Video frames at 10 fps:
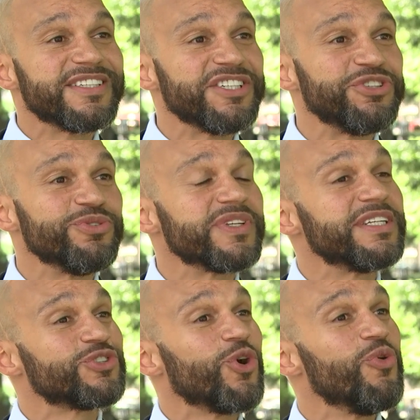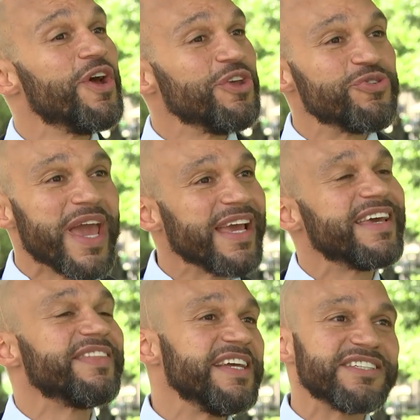issues, and so you can't
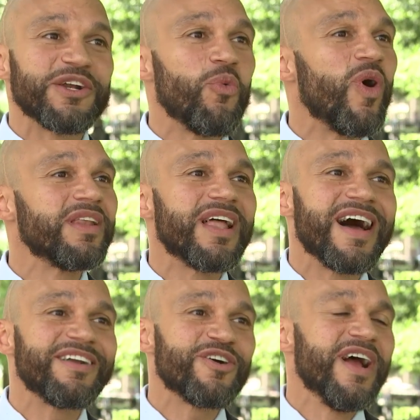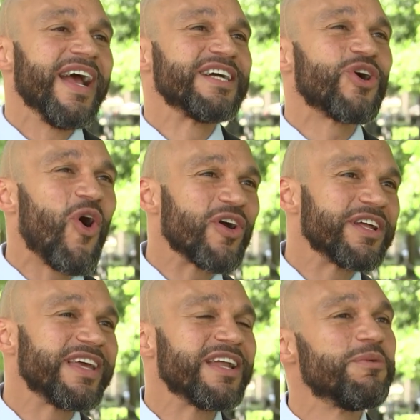get these in a one-liner. It's hard to
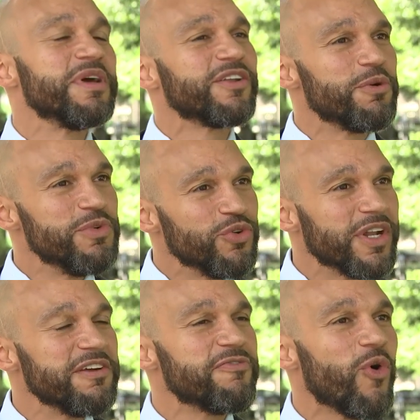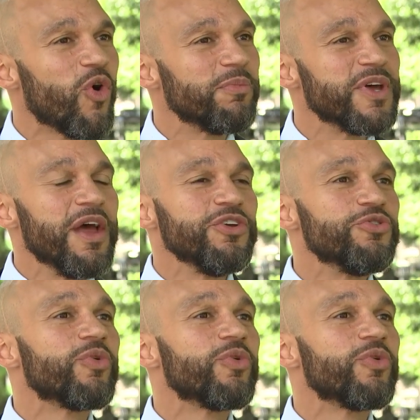get them in community forums. You